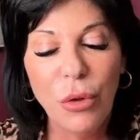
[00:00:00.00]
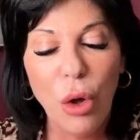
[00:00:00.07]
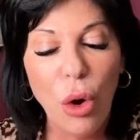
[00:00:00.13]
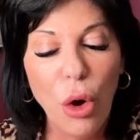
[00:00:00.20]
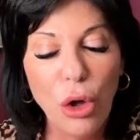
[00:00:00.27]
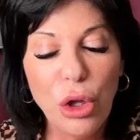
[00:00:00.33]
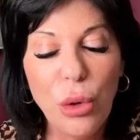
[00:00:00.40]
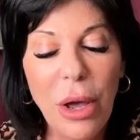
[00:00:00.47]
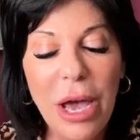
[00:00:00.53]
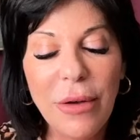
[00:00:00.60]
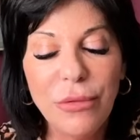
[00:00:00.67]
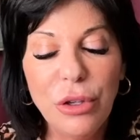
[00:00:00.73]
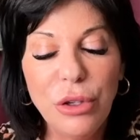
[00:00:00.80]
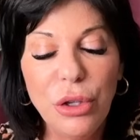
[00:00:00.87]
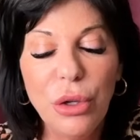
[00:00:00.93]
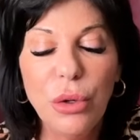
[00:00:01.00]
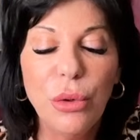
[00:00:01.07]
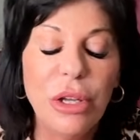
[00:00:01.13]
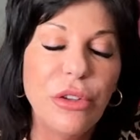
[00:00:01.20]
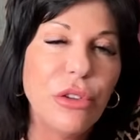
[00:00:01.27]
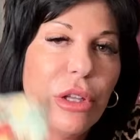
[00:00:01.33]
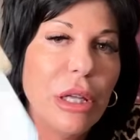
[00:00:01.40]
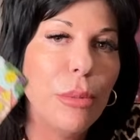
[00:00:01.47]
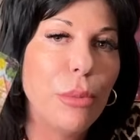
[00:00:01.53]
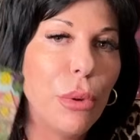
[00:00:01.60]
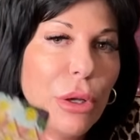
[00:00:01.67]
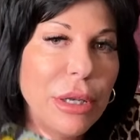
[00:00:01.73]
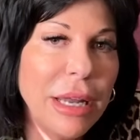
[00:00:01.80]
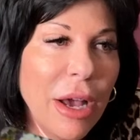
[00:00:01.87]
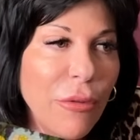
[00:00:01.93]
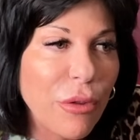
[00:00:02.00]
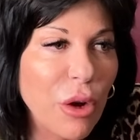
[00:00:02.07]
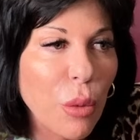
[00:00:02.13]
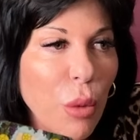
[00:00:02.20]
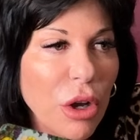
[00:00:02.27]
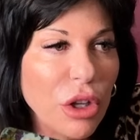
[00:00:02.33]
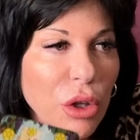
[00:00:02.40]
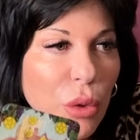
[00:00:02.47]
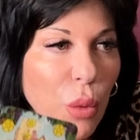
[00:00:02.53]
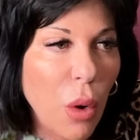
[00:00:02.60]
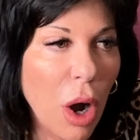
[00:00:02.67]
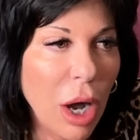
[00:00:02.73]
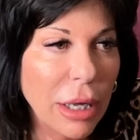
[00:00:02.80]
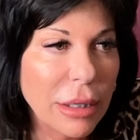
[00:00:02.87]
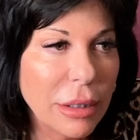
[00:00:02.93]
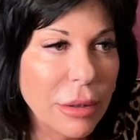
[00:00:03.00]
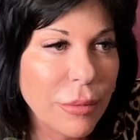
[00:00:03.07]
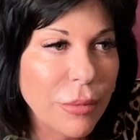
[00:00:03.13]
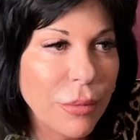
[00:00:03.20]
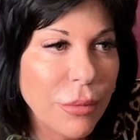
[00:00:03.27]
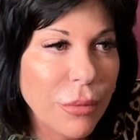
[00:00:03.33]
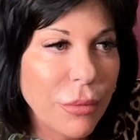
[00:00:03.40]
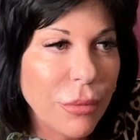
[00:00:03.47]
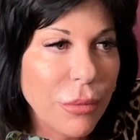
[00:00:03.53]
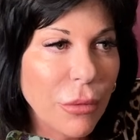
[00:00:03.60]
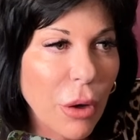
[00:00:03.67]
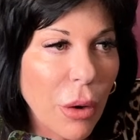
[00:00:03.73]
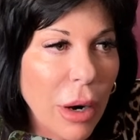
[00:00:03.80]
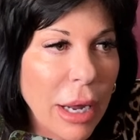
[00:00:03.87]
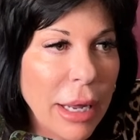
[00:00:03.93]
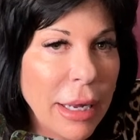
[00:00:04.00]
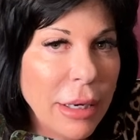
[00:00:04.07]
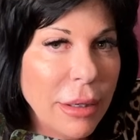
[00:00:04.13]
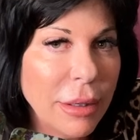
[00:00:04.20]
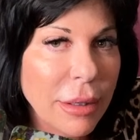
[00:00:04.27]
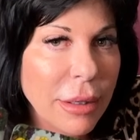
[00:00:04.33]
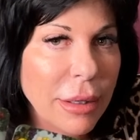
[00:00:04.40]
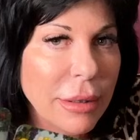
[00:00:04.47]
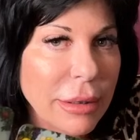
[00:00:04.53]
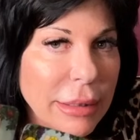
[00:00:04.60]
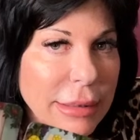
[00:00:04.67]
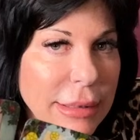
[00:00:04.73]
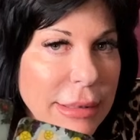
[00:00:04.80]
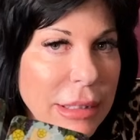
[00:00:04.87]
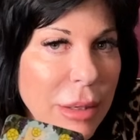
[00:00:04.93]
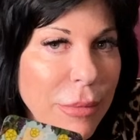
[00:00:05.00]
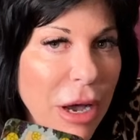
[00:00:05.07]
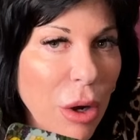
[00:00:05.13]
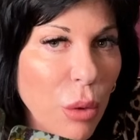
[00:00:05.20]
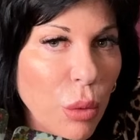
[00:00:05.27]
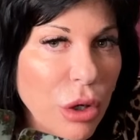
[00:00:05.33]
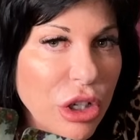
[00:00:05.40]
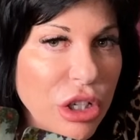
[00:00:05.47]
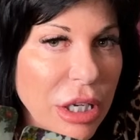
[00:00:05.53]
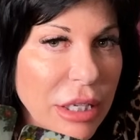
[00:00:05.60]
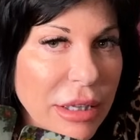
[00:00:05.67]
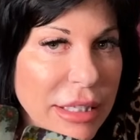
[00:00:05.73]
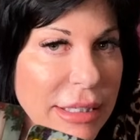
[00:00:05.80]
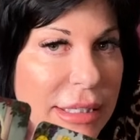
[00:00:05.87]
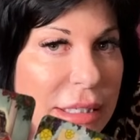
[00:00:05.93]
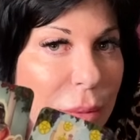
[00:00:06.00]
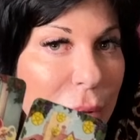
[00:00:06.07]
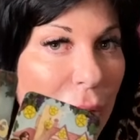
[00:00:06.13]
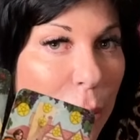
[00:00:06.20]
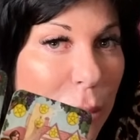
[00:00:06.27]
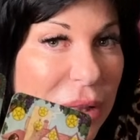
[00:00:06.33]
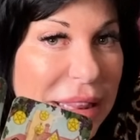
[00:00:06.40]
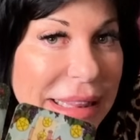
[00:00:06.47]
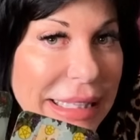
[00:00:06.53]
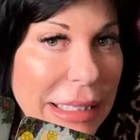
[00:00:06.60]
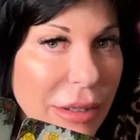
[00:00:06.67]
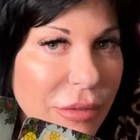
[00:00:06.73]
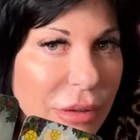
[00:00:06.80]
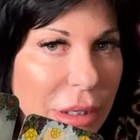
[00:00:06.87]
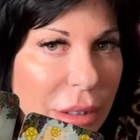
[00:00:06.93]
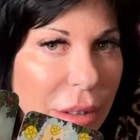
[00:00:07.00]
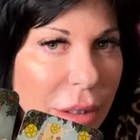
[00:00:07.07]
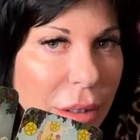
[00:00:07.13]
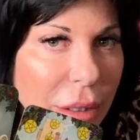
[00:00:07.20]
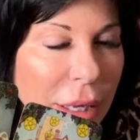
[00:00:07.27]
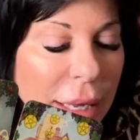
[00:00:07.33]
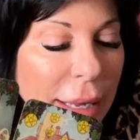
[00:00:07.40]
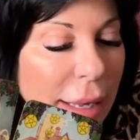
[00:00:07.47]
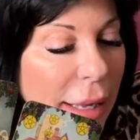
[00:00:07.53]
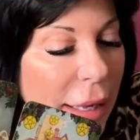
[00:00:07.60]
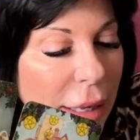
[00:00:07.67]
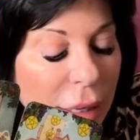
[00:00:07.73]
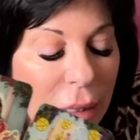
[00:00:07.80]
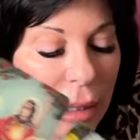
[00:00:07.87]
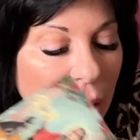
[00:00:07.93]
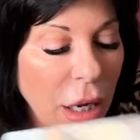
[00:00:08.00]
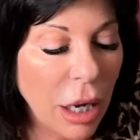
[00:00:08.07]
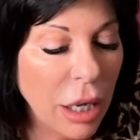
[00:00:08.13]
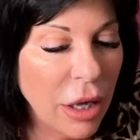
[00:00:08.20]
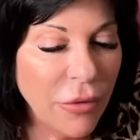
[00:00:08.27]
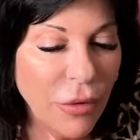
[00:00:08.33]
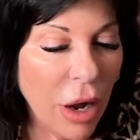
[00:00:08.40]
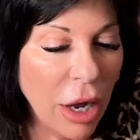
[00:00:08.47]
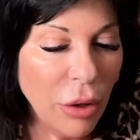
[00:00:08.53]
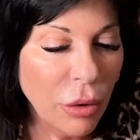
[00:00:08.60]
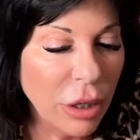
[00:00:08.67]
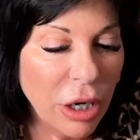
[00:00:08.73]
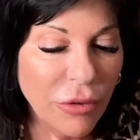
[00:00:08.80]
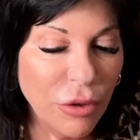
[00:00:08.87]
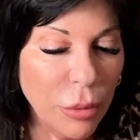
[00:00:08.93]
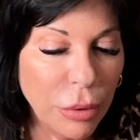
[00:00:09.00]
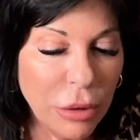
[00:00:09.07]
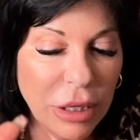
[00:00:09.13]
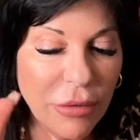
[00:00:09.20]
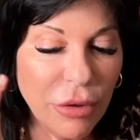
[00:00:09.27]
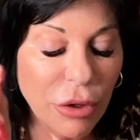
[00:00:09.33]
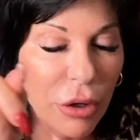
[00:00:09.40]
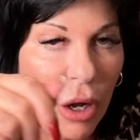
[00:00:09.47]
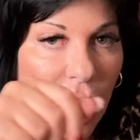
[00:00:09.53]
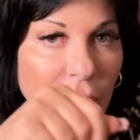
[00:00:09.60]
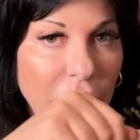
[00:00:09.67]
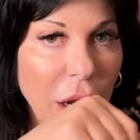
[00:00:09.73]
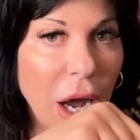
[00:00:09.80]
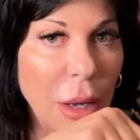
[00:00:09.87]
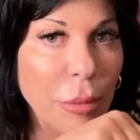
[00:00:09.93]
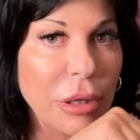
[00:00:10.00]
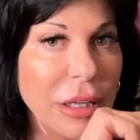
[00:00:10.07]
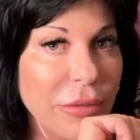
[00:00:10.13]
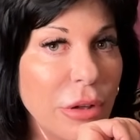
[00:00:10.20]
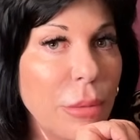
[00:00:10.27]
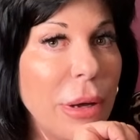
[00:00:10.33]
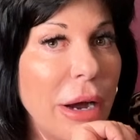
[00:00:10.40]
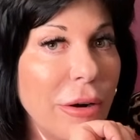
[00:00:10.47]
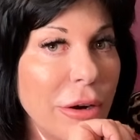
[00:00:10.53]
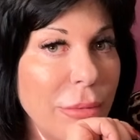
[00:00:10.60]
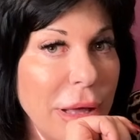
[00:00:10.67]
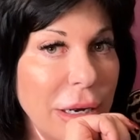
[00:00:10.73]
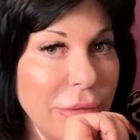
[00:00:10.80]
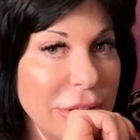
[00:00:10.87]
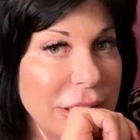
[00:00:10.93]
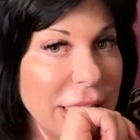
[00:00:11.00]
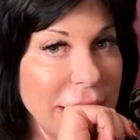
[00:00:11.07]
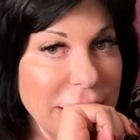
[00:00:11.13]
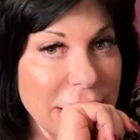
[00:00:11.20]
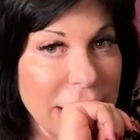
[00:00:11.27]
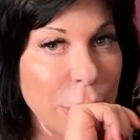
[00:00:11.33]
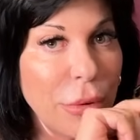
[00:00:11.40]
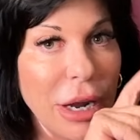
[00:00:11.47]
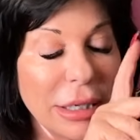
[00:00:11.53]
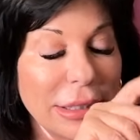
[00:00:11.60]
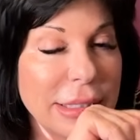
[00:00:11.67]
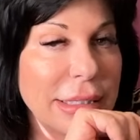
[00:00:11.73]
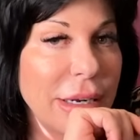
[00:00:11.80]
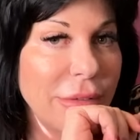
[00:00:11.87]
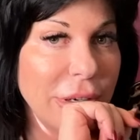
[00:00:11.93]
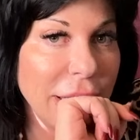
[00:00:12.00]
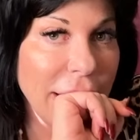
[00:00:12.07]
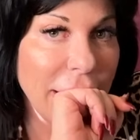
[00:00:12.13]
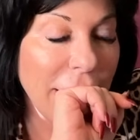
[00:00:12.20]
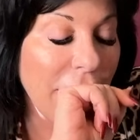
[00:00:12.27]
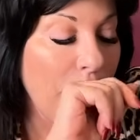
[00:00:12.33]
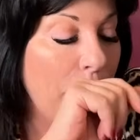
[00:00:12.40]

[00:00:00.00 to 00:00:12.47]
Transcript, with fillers: All you have to do is keep putting out there what you want. All right? This isn't about wishing. This is about believing. And if, I don't care if you believe it or not, I believe in the power of manifestation. I practice it every day.